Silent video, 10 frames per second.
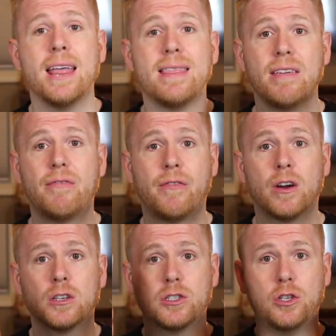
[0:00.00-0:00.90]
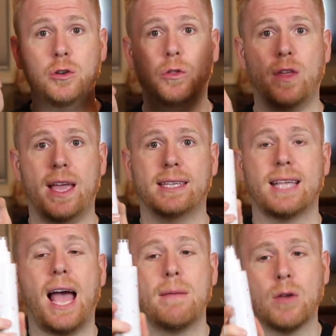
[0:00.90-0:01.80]
The first two things
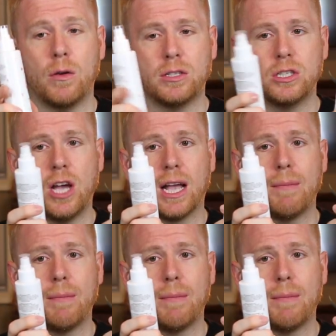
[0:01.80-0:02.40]
I'm going to talk